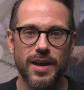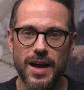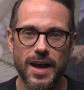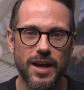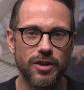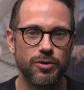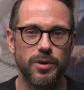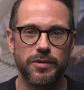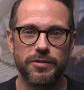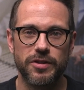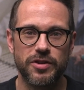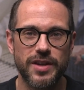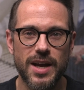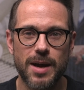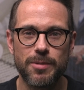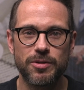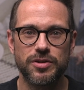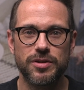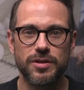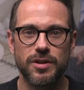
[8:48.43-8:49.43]
As we've
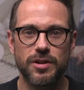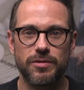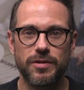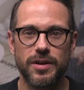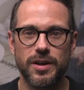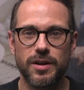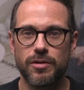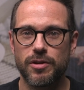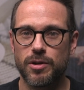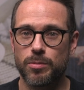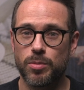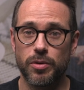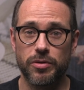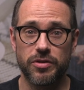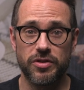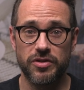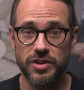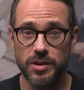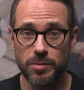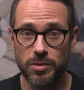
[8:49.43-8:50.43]
established in this video, they're both
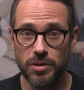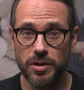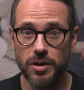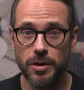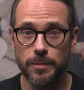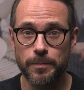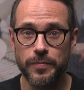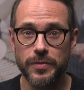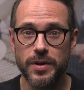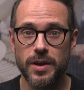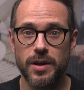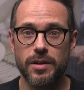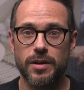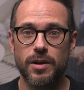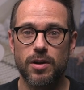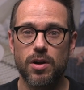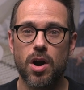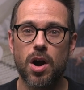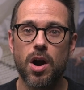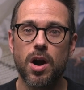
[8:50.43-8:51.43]
similar.
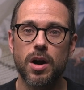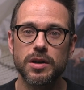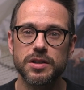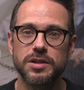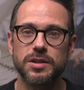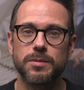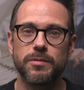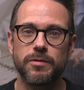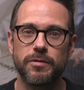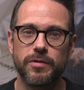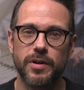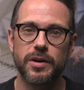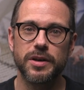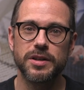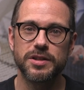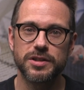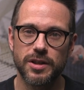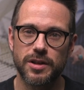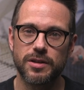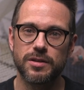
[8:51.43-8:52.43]
There are some very
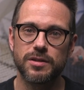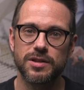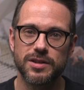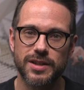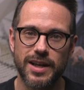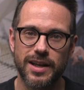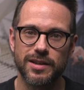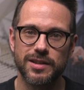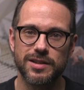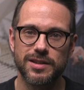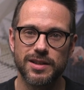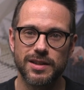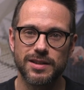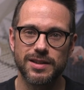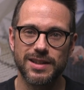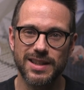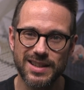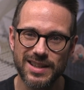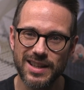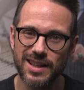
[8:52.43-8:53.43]
subtle stylistic
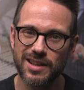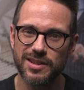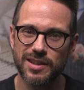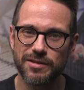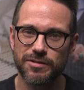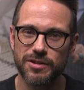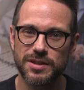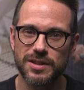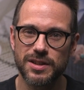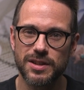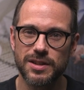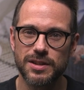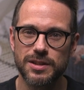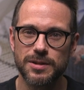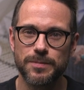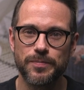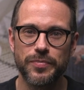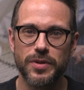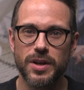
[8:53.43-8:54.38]
detail differences.